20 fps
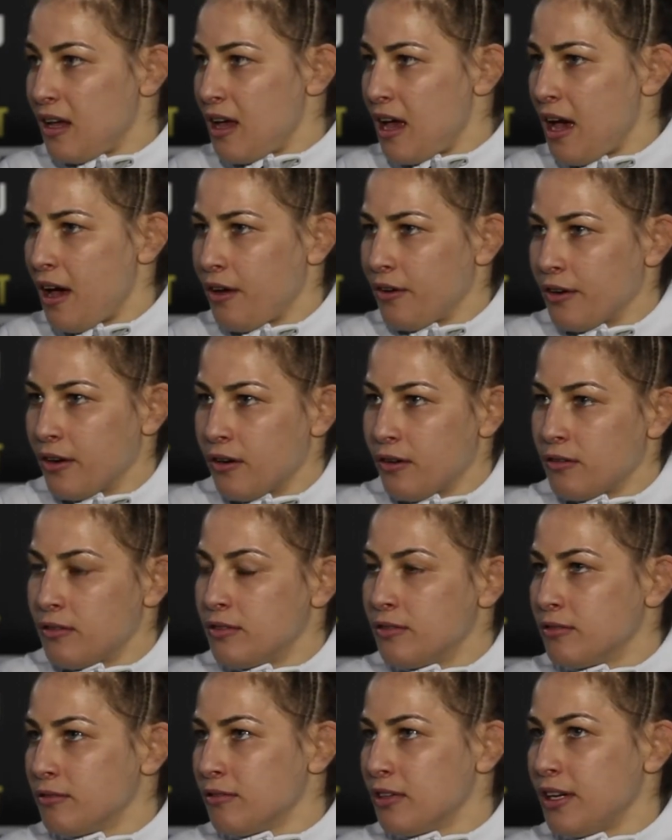I don't know.
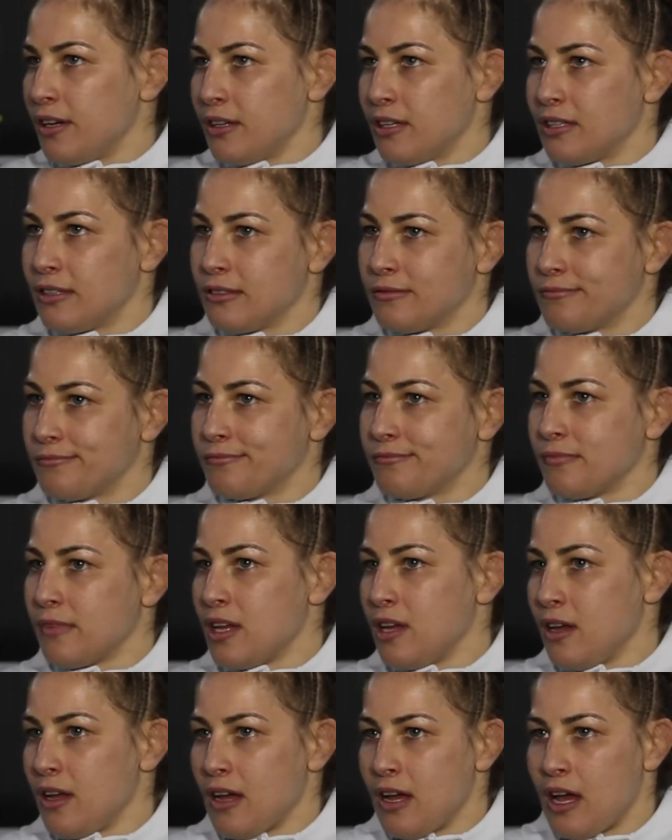Well,
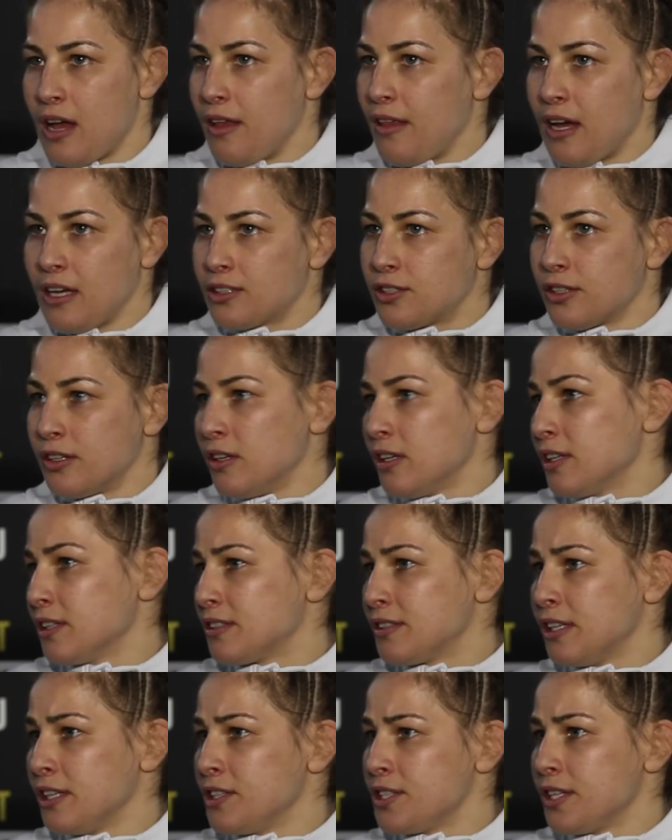hey, that's her
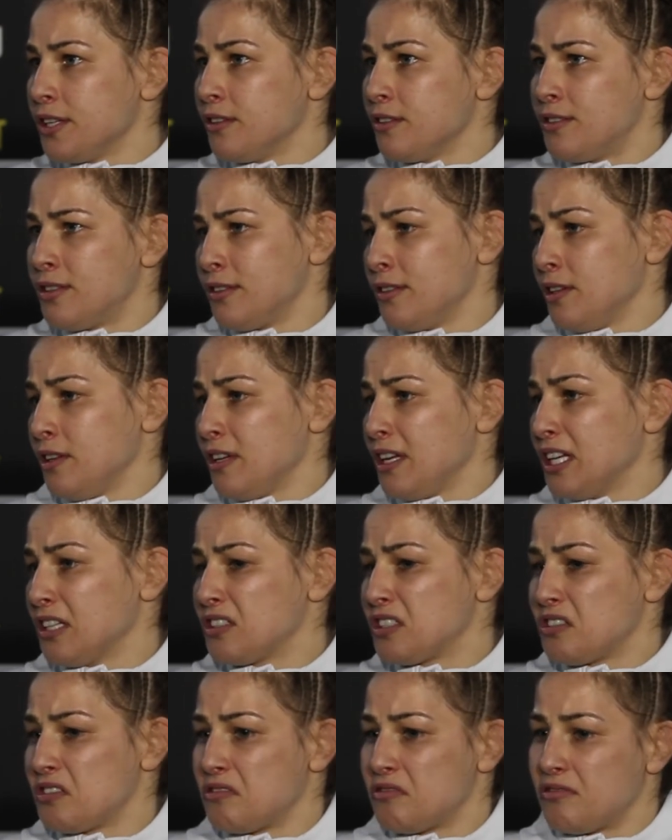decision.
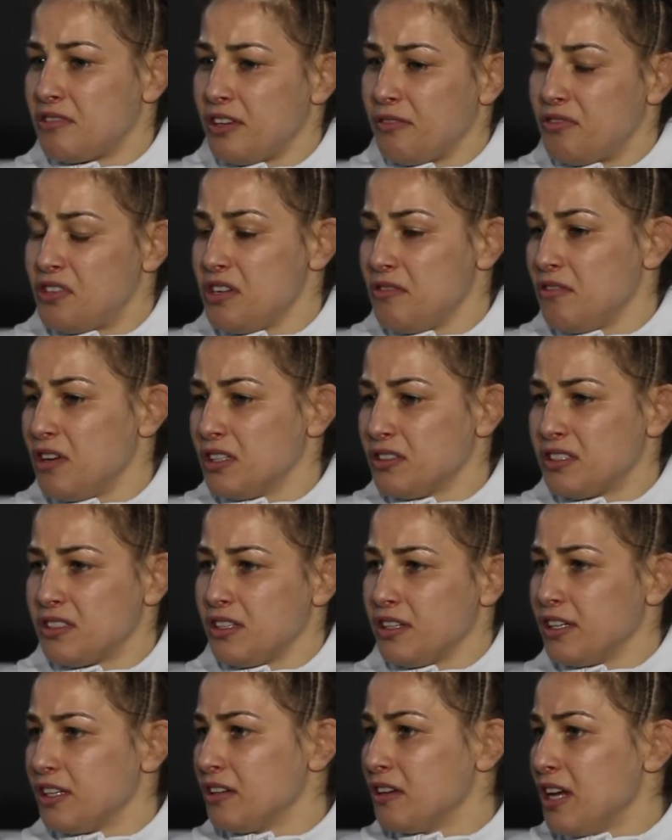If she wants
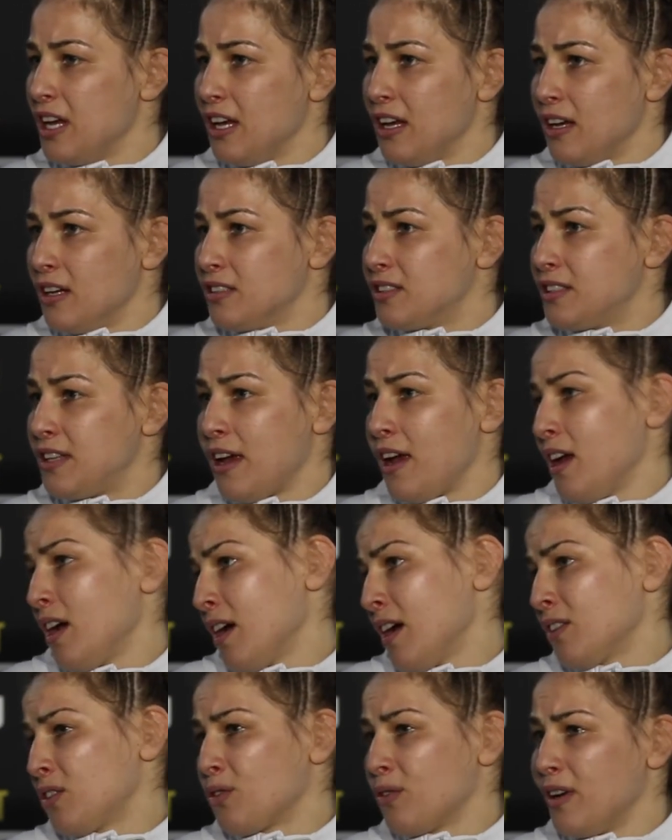to stay
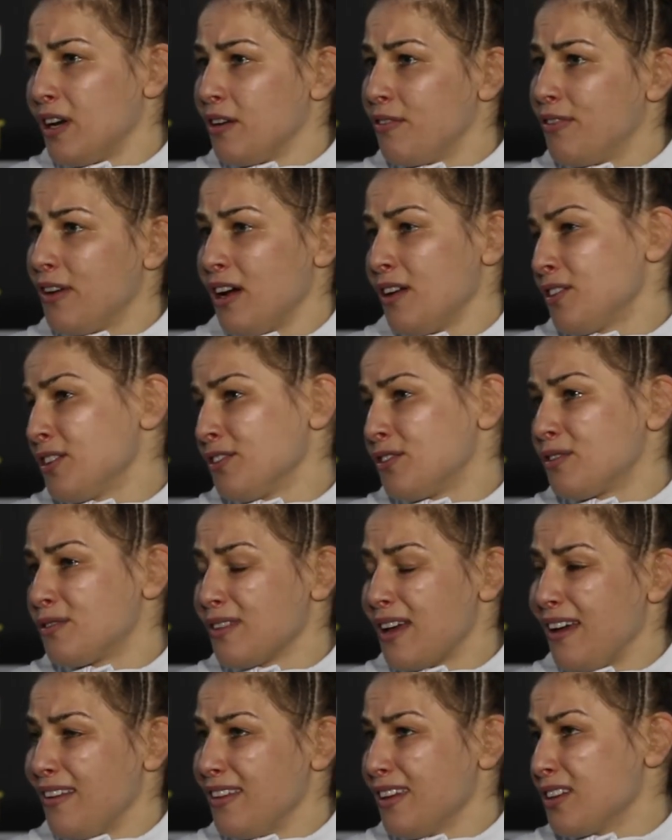at 25,
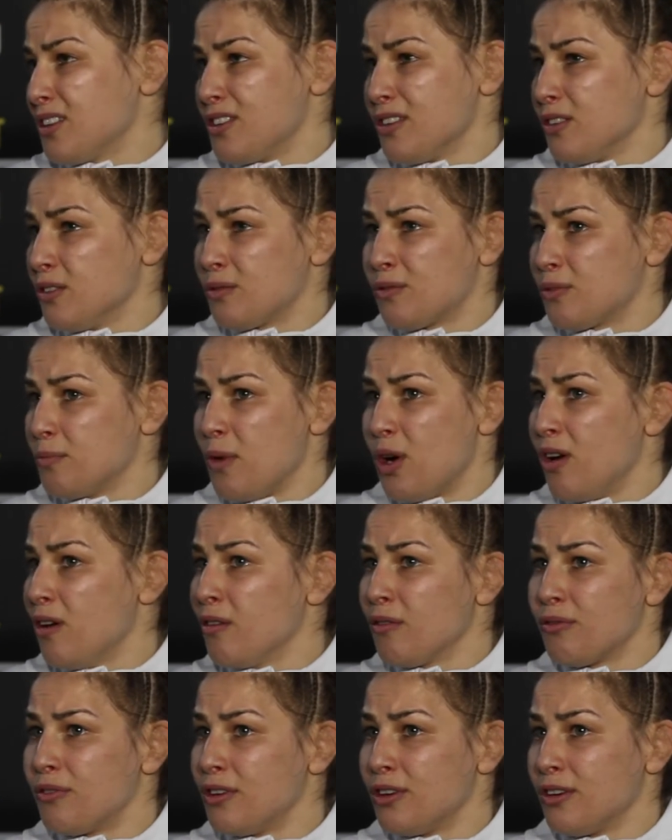I think she's
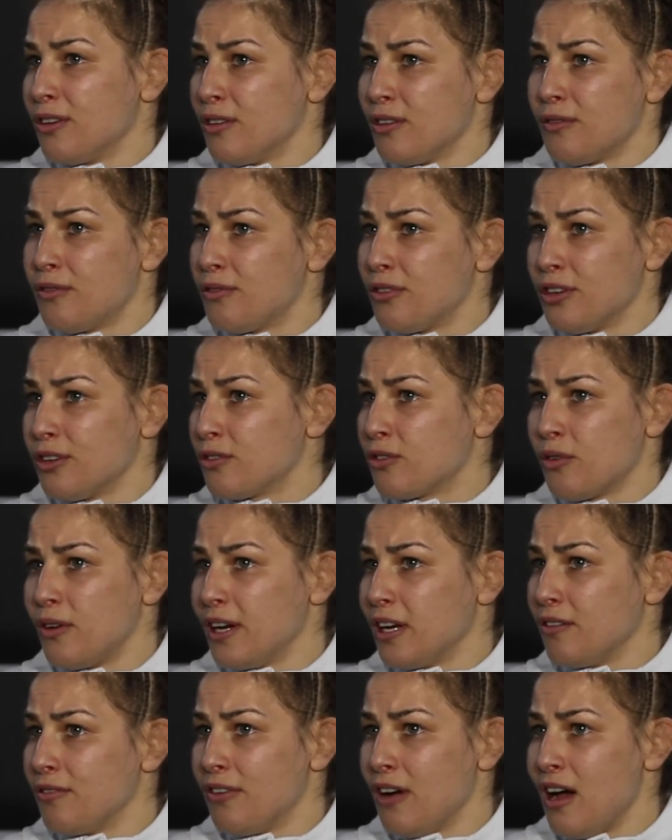small for
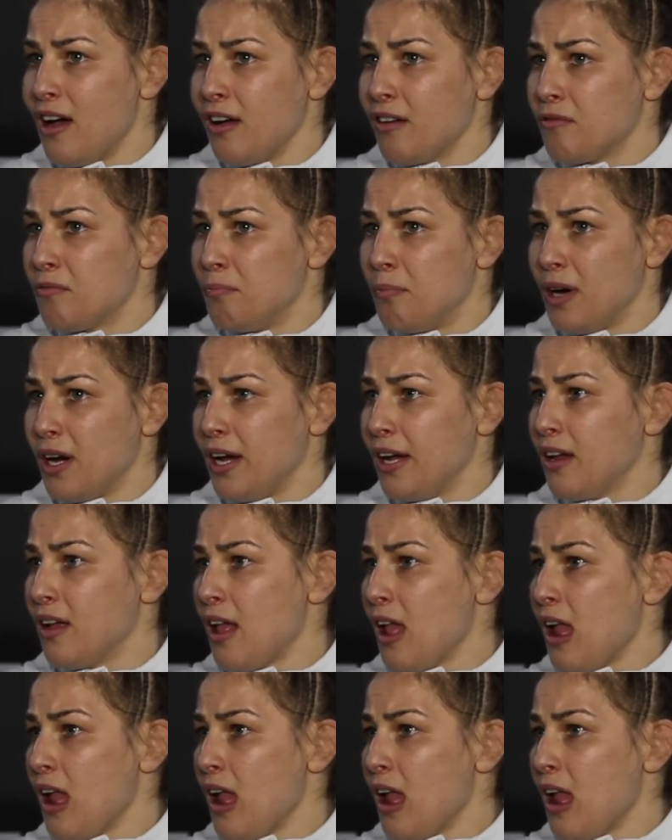25, but